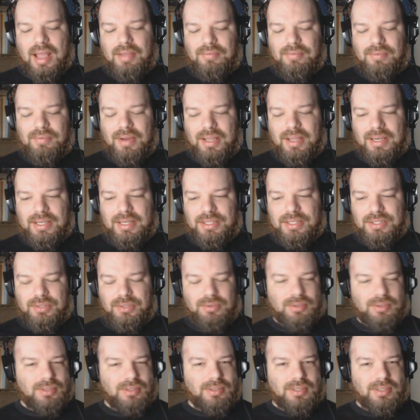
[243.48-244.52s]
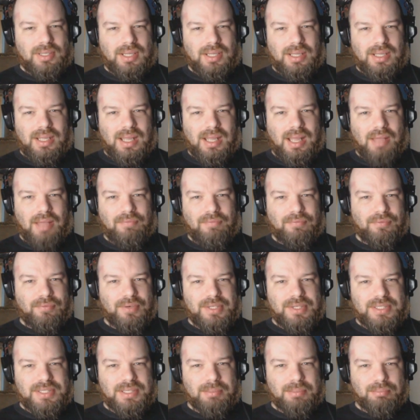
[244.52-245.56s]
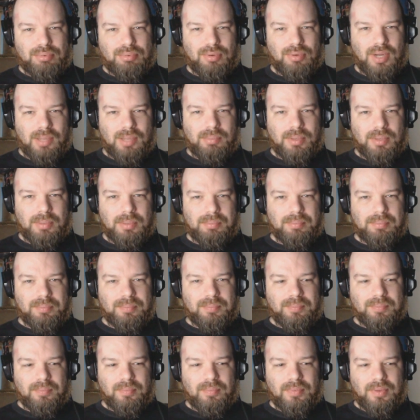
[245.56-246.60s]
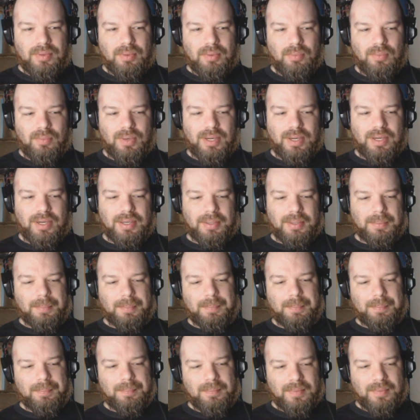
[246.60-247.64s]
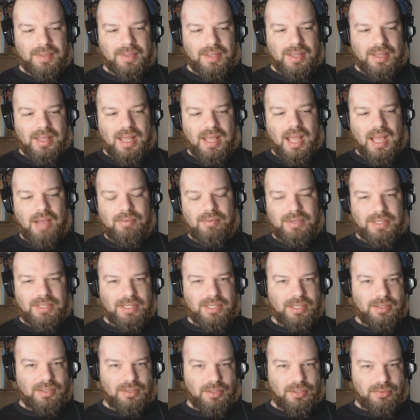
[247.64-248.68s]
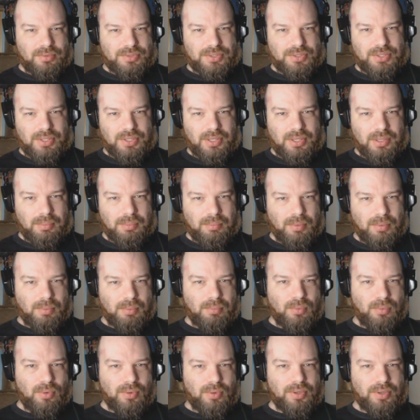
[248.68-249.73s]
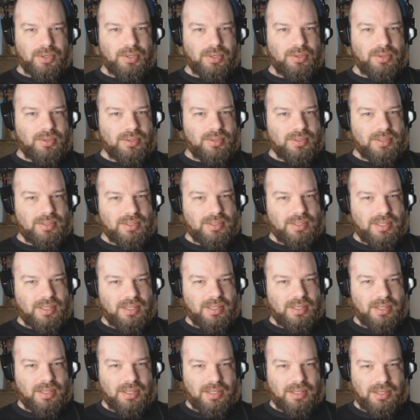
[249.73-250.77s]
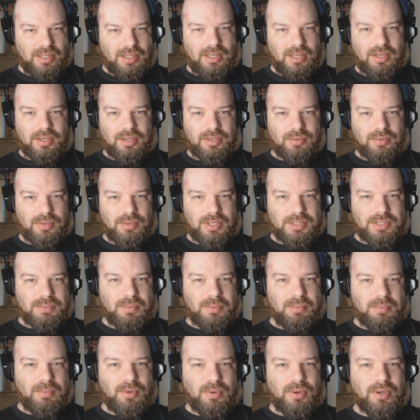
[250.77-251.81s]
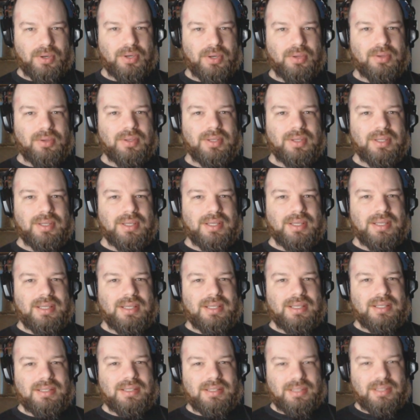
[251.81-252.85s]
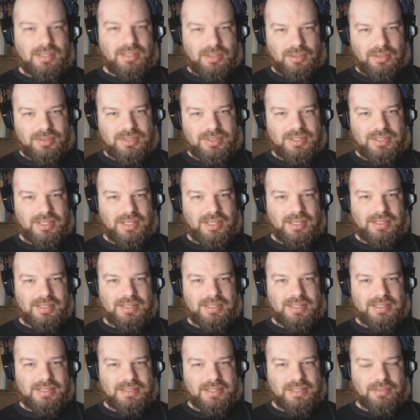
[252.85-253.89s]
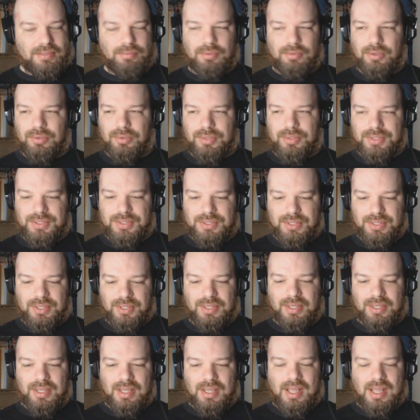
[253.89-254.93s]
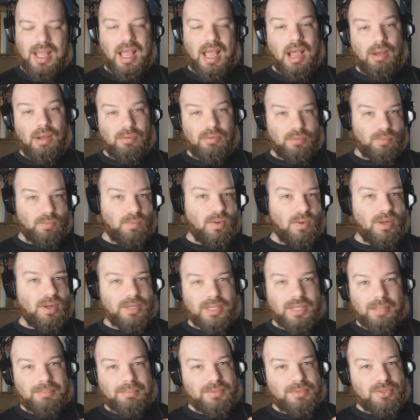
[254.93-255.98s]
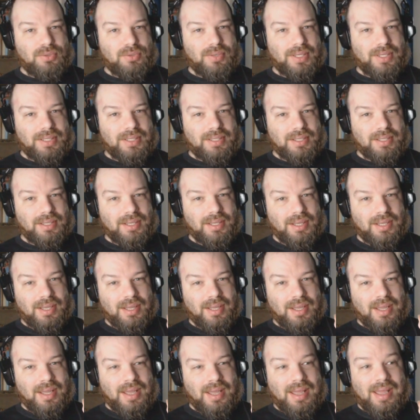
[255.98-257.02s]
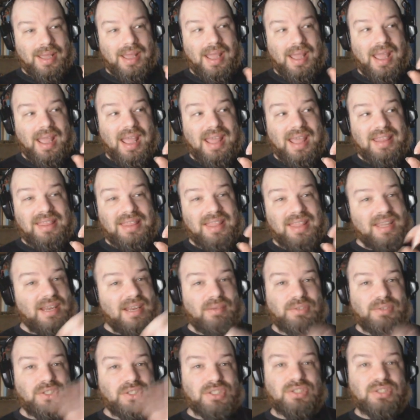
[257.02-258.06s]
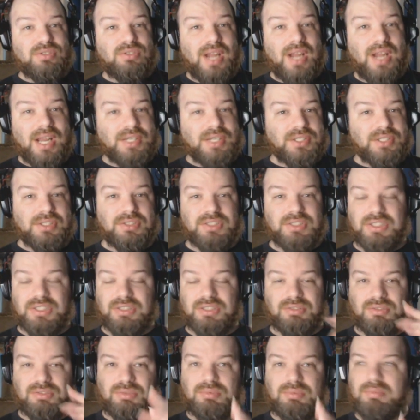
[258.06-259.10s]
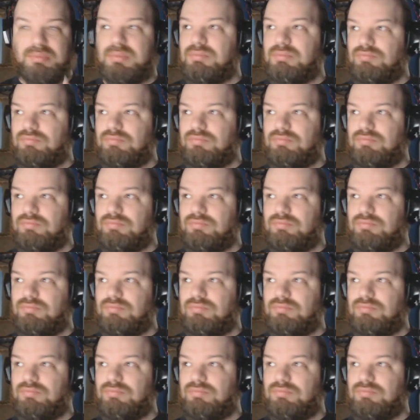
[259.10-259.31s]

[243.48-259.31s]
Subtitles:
I ran into a freezing problem where I would get close to the memorial, the Encourage Memorial, close to the DC ruins. I would walk up to it, and then I would just crash, just